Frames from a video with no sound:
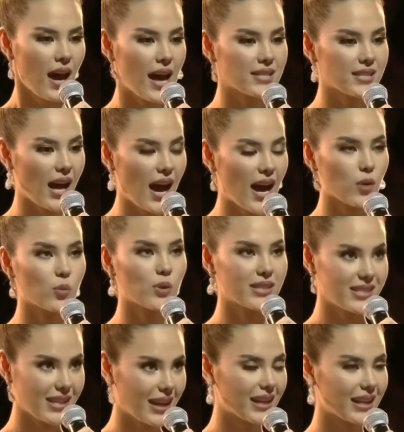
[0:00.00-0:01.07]
And I would
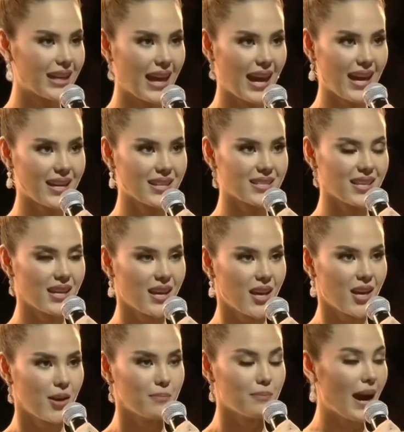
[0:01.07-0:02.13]
dedicate
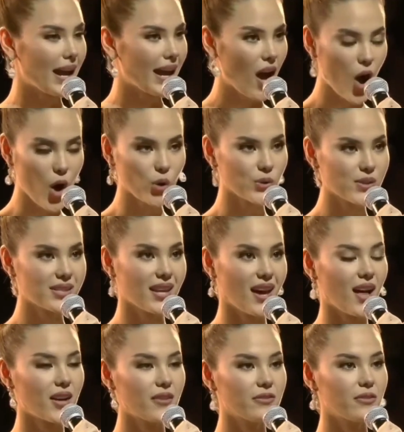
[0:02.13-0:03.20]
my whole
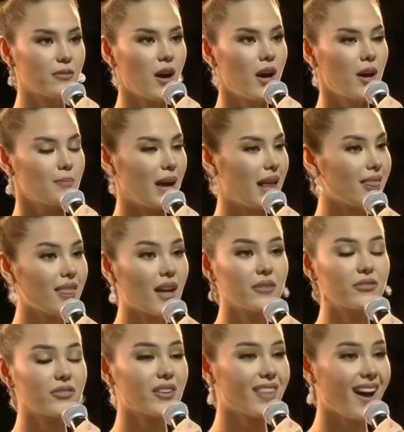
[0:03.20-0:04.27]
self, my
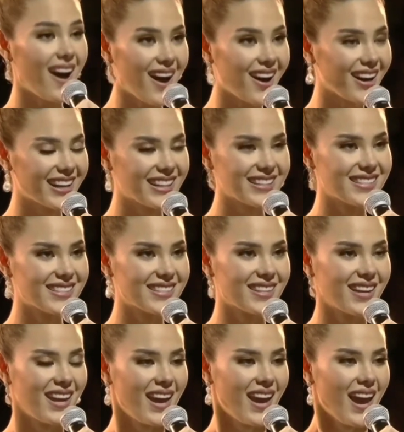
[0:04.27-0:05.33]
love for the
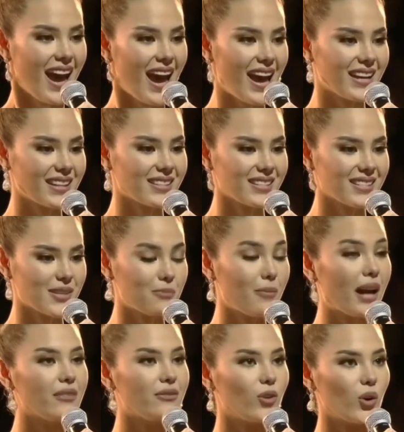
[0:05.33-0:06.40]
arts, and
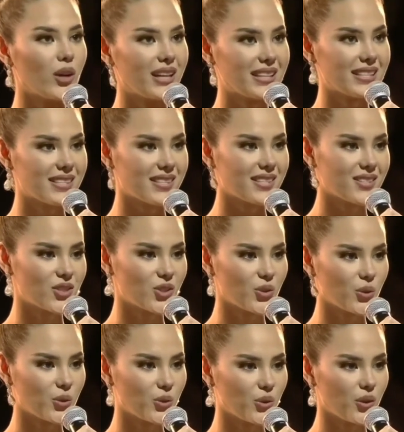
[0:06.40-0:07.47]
my voice
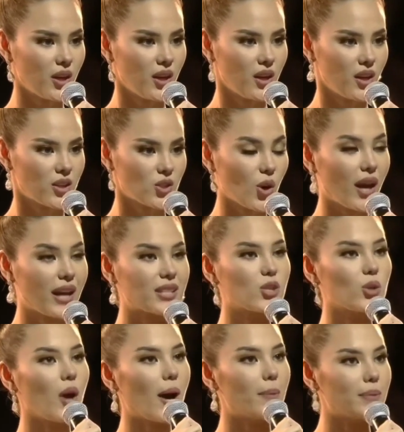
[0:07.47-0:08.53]
to trying
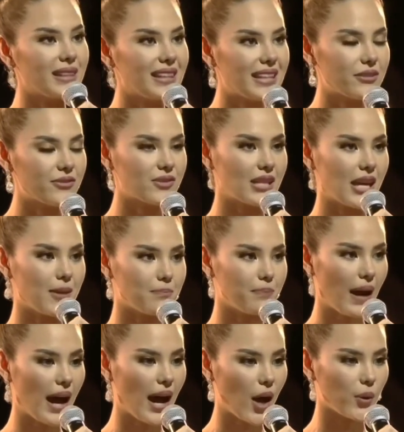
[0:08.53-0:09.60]
to uplift,
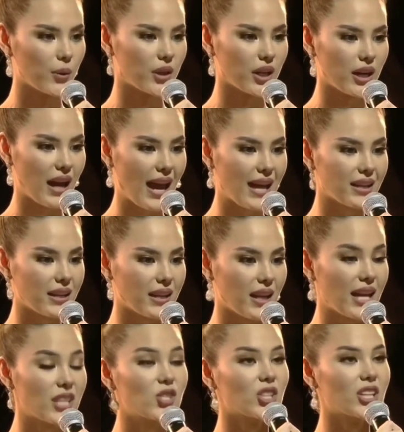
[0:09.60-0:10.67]
empower, and
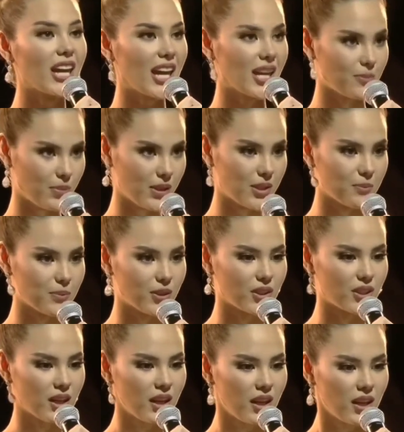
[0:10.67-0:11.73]
educate
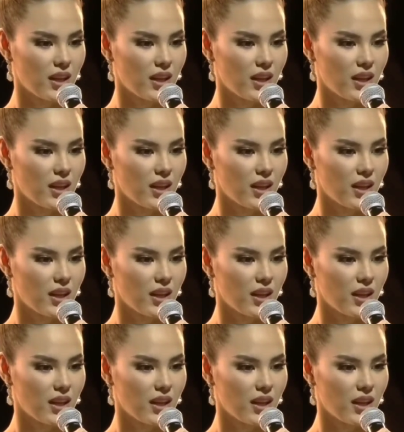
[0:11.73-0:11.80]
people.